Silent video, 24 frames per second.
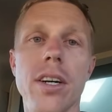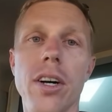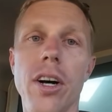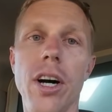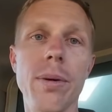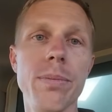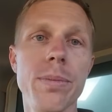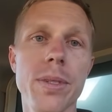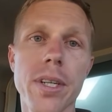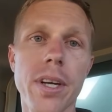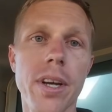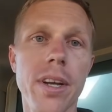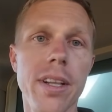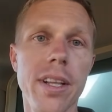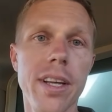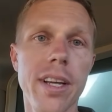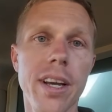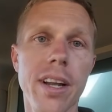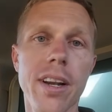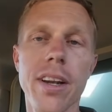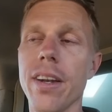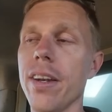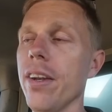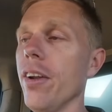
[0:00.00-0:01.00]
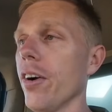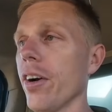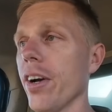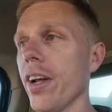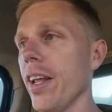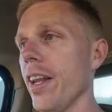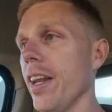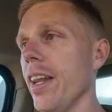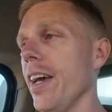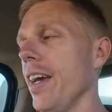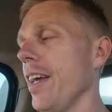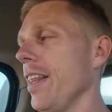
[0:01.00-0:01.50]
I'm certainly not
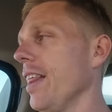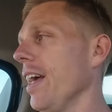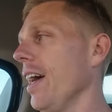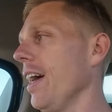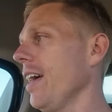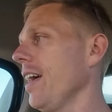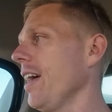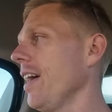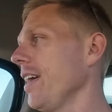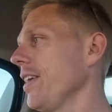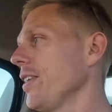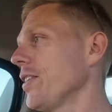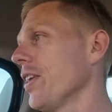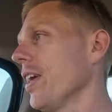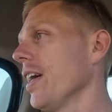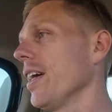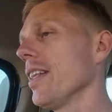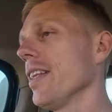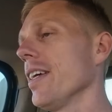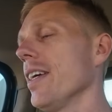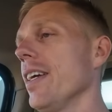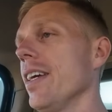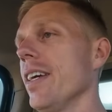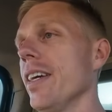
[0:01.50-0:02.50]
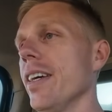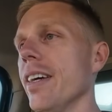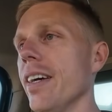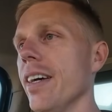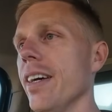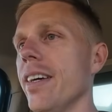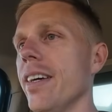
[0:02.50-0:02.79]
going to need that A trailer here.